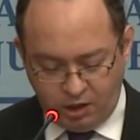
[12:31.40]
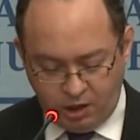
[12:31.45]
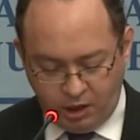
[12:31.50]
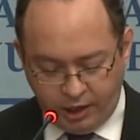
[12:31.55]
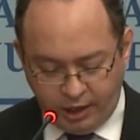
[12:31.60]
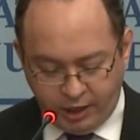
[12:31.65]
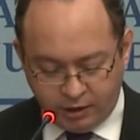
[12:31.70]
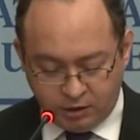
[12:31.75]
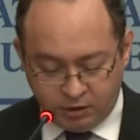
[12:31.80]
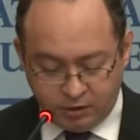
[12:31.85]

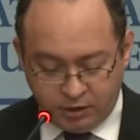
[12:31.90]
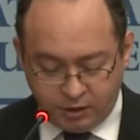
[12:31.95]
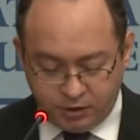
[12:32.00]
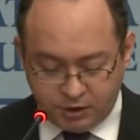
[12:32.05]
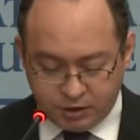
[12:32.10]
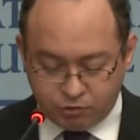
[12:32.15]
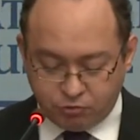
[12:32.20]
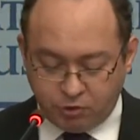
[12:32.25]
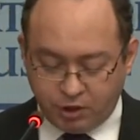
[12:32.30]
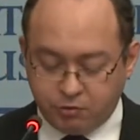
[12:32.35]
And indeed,
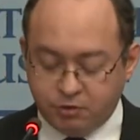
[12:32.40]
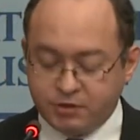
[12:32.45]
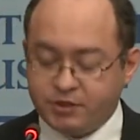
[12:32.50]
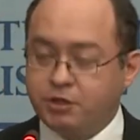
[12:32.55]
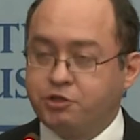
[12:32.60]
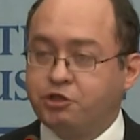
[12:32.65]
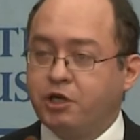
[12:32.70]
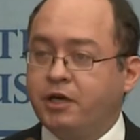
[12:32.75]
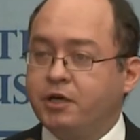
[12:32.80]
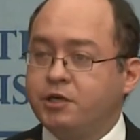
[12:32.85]
this work was a
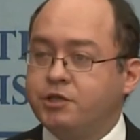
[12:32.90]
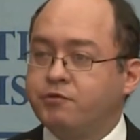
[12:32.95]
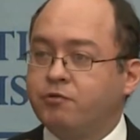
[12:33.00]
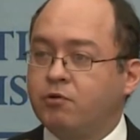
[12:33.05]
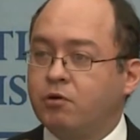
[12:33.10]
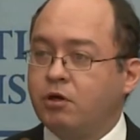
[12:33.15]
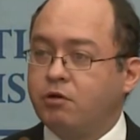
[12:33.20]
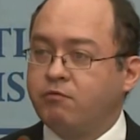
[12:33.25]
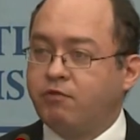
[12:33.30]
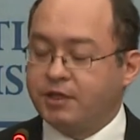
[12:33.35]
challenge
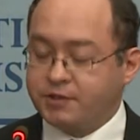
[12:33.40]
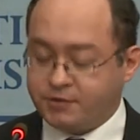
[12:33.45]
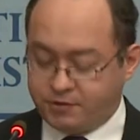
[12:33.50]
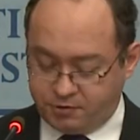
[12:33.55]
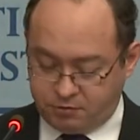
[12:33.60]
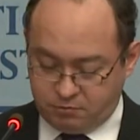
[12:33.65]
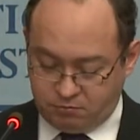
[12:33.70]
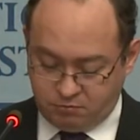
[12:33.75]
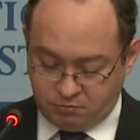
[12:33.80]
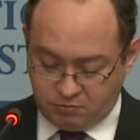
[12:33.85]
for all of us,
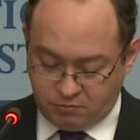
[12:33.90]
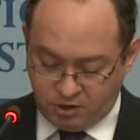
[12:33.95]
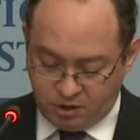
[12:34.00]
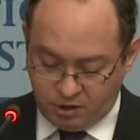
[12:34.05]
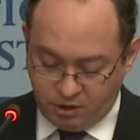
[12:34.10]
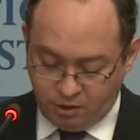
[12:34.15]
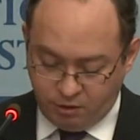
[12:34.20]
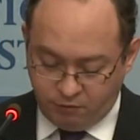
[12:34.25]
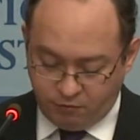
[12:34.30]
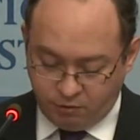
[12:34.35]

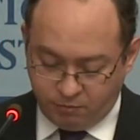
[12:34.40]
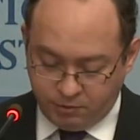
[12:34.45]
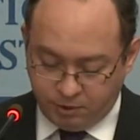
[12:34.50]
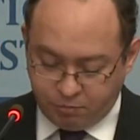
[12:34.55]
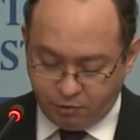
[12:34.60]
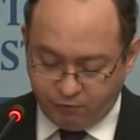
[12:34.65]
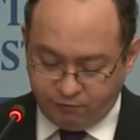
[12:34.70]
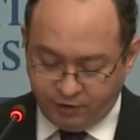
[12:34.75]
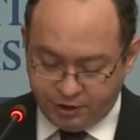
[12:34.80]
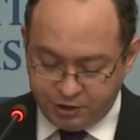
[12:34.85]
from the
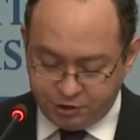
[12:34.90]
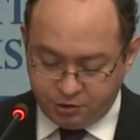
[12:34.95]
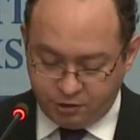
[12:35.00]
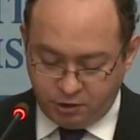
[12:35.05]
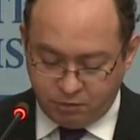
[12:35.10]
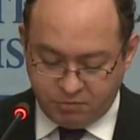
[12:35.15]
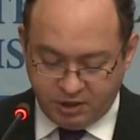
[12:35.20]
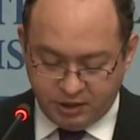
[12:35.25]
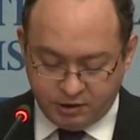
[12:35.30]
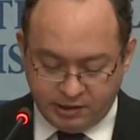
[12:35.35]
professional,
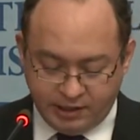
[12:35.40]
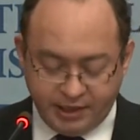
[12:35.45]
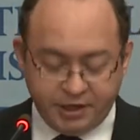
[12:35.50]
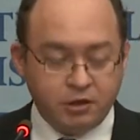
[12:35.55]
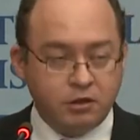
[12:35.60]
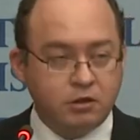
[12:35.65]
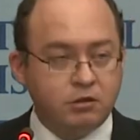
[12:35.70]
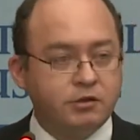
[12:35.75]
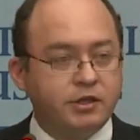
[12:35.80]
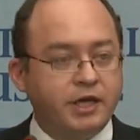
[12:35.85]
be it
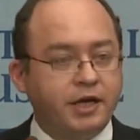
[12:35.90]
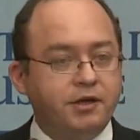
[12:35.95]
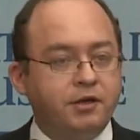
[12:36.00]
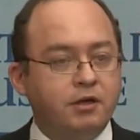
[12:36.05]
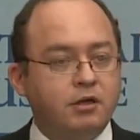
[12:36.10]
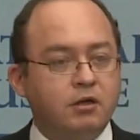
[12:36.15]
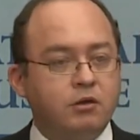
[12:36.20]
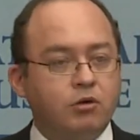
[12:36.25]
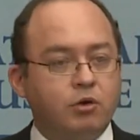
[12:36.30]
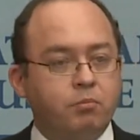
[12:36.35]
legal,
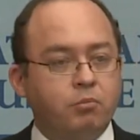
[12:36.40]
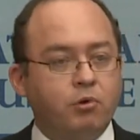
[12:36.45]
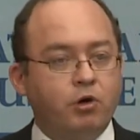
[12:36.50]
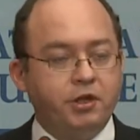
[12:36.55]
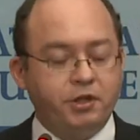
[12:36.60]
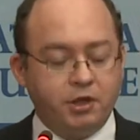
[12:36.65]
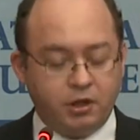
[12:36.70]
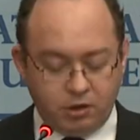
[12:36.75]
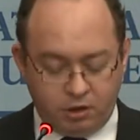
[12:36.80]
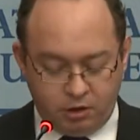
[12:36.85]
technical, or
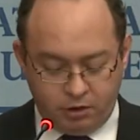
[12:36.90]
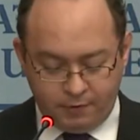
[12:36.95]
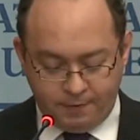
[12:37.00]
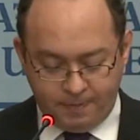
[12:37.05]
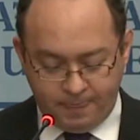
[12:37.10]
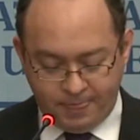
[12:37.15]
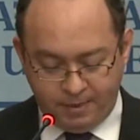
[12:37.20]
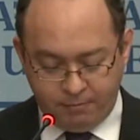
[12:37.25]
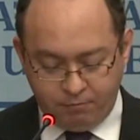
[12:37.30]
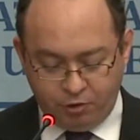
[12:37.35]
political
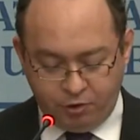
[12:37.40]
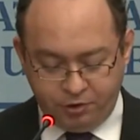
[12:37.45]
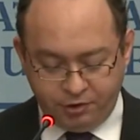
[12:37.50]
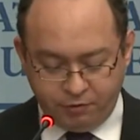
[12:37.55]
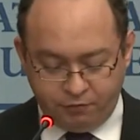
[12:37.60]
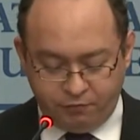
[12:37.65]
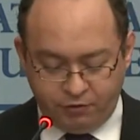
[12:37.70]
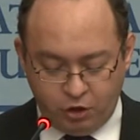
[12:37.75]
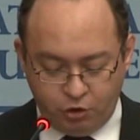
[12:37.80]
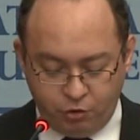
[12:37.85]
point
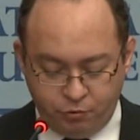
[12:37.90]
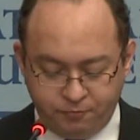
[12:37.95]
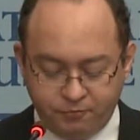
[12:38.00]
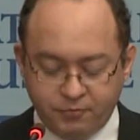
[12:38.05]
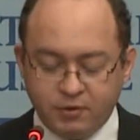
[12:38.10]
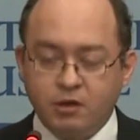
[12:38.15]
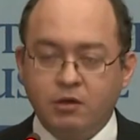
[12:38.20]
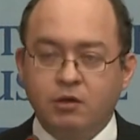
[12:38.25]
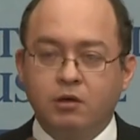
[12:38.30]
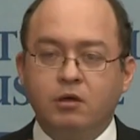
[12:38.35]
of
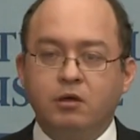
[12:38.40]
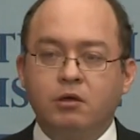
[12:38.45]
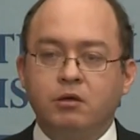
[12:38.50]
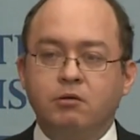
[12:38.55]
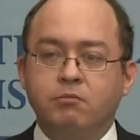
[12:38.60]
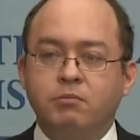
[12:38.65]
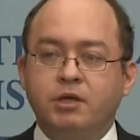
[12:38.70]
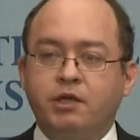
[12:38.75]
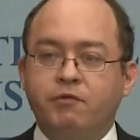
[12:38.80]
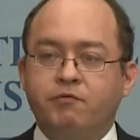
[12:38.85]
view,
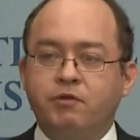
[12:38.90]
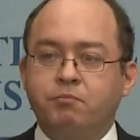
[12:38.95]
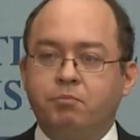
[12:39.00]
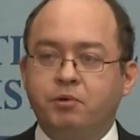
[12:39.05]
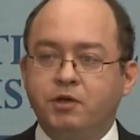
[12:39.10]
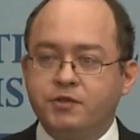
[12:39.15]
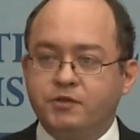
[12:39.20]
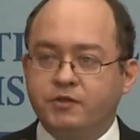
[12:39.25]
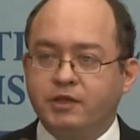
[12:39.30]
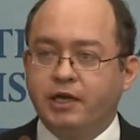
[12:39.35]
but even
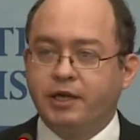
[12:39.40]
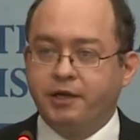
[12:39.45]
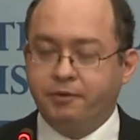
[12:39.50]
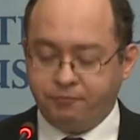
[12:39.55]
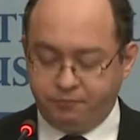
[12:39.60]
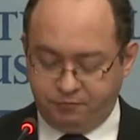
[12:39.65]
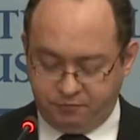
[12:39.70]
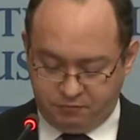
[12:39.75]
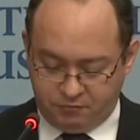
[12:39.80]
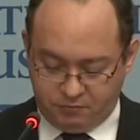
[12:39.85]
personally,
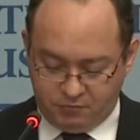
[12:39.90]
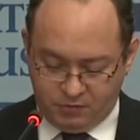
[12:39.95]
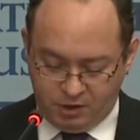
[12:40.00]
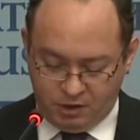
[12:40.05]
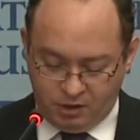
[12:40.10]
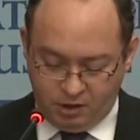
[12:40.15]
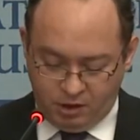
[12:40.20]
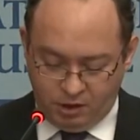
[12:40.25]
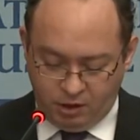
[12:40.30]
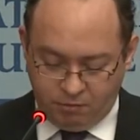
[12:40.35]

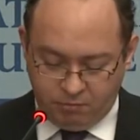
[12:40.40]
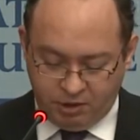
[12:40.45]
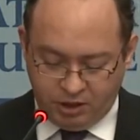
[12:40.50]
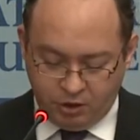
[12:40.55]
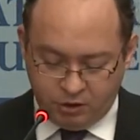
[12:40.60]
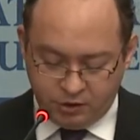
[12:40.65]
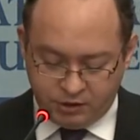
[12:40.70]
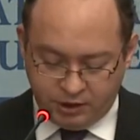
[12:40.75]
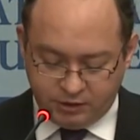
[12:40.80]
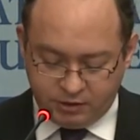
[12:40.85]

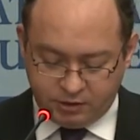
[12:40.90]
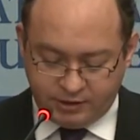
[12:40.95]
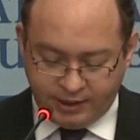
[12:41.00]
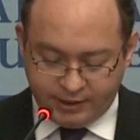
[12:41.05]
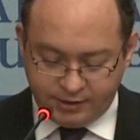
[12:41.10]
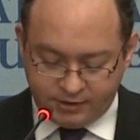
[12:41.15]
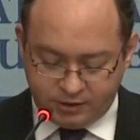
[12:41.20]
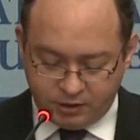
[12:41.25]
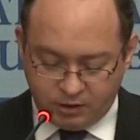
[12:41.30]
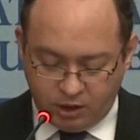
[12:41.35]
because it
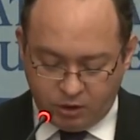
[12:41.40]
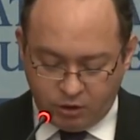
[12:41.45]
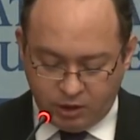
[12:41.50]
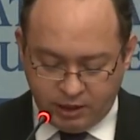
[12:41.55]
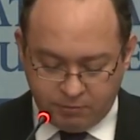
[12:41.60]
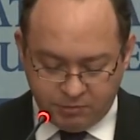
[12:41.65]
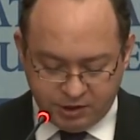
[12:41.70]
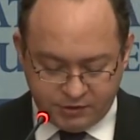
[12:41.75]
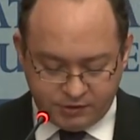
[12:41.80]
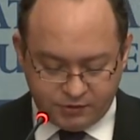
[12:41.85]
tested our
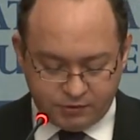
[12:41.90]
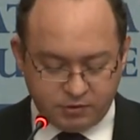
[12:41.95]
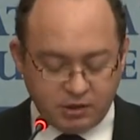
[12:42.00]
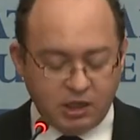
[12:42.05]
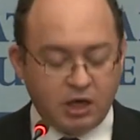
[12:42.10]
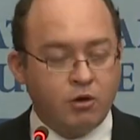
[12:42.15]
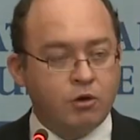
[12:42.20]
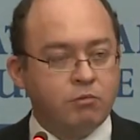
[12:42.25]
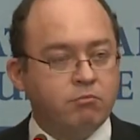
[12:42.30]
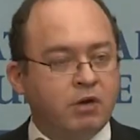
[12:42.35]
limits,
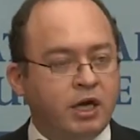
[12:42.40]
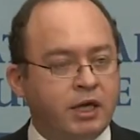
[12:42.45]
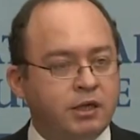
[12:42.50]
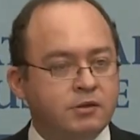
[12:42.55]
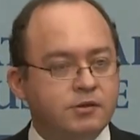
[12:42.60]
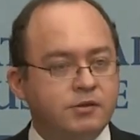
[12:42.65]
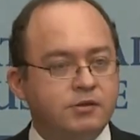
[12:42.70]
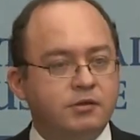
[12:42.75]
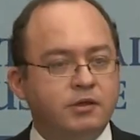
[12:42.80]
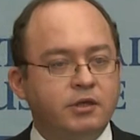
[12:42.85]
our
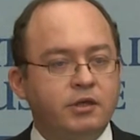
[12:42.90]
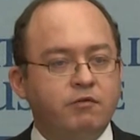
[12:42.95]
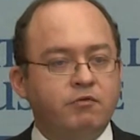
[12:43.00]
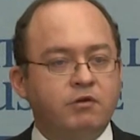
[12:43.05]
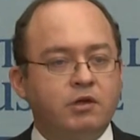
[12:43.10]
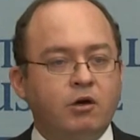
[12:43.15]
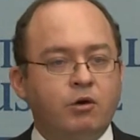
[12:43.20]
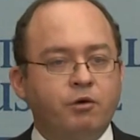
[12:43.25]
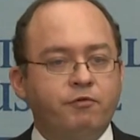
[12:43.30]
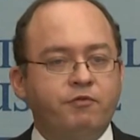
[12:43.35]
minds, and even
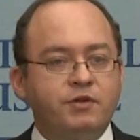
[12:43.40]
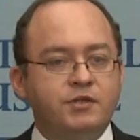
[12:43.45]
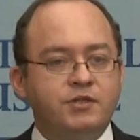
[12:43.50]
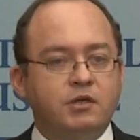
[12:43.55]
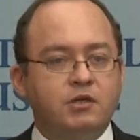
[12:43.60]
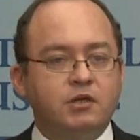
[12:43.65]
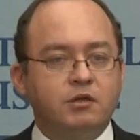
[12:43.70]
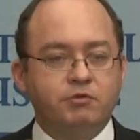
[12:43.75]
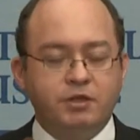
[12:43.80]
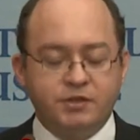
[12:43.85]
our
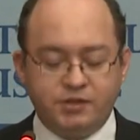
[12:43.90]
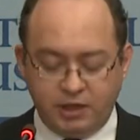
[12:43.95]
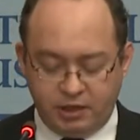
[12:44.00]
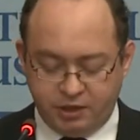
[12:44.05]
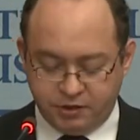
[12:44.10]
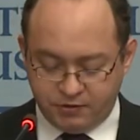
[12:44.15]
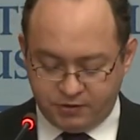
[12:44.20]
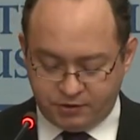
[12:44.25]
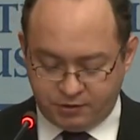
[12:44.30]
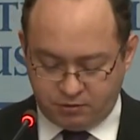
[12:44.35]
physical
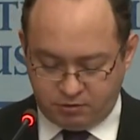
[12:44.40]
resilience.